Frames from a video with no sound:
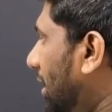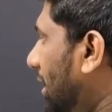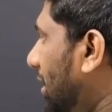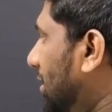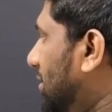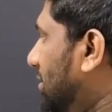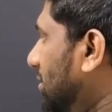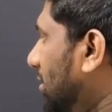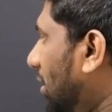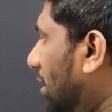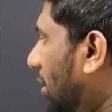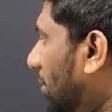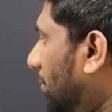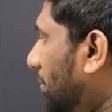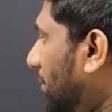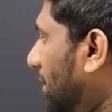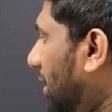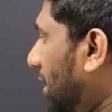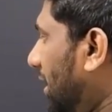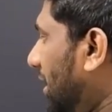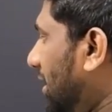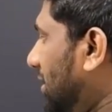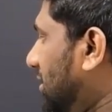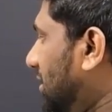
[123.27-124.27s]
each
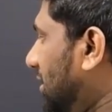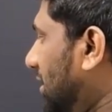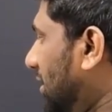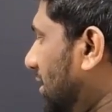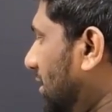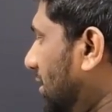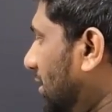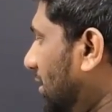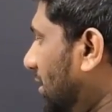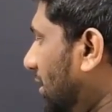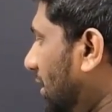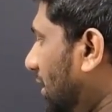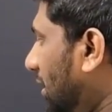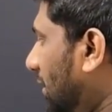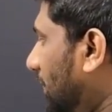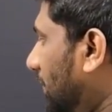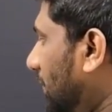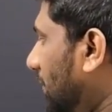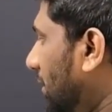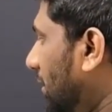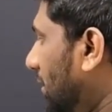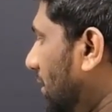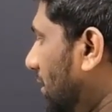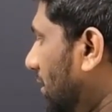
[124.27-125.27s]
operation,
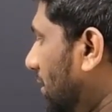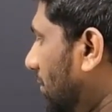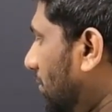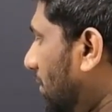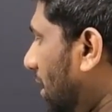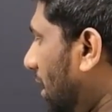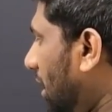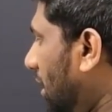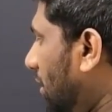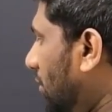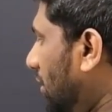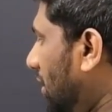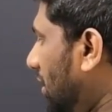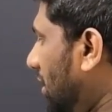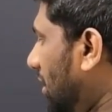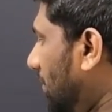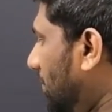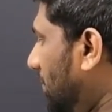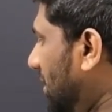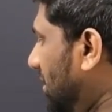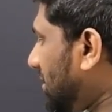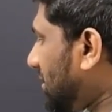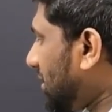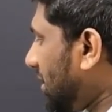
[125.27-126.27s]
by doing the
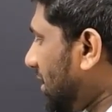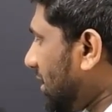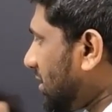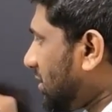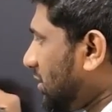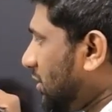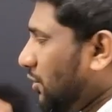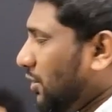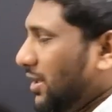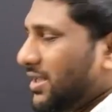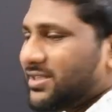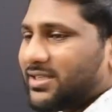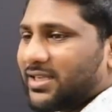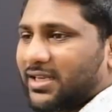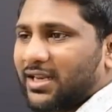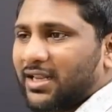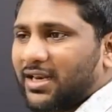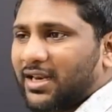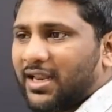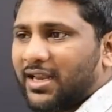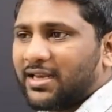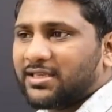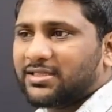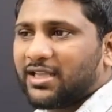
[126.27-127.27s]
business, you will
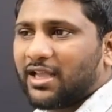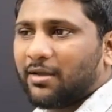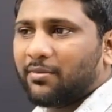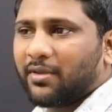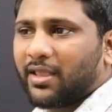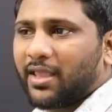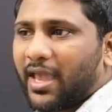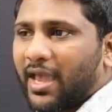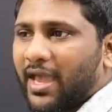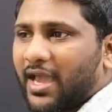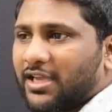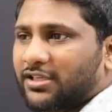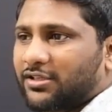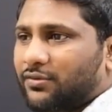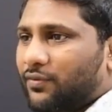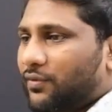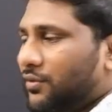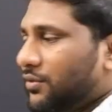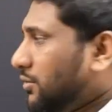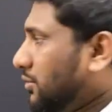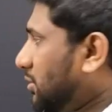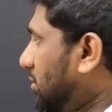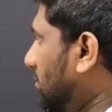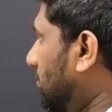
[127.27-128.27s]
generate some cash
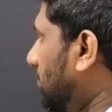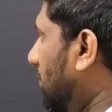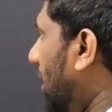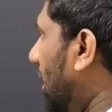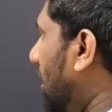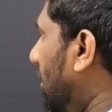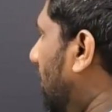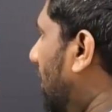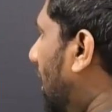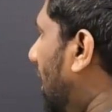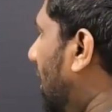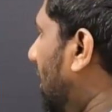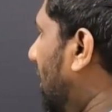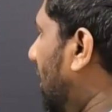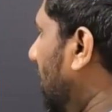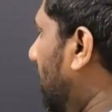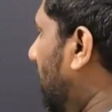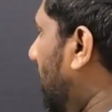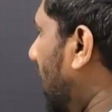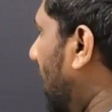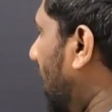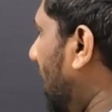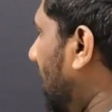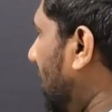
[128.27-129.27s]
flows. By
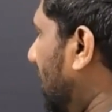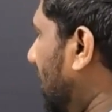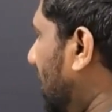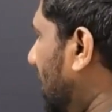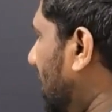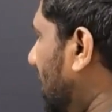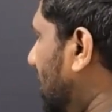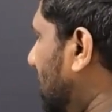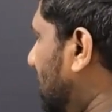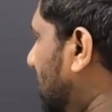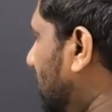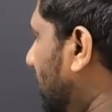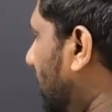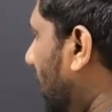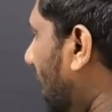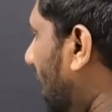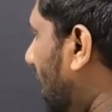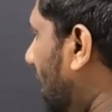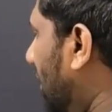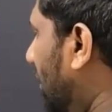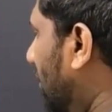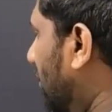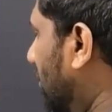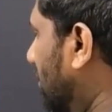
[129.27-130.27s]
multiplying these
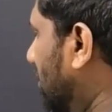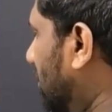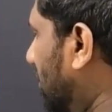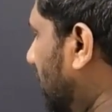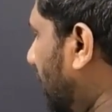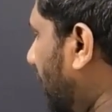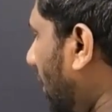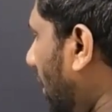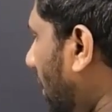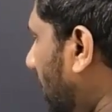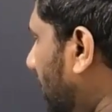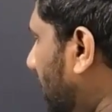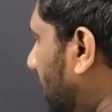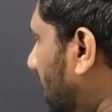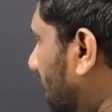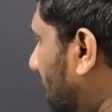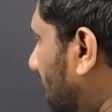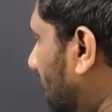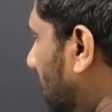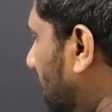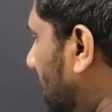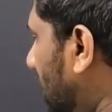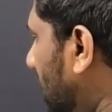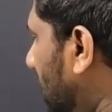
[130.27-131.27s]
values from
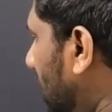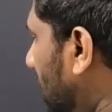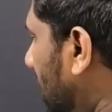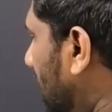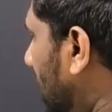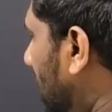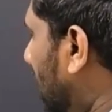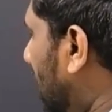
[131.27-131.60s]
the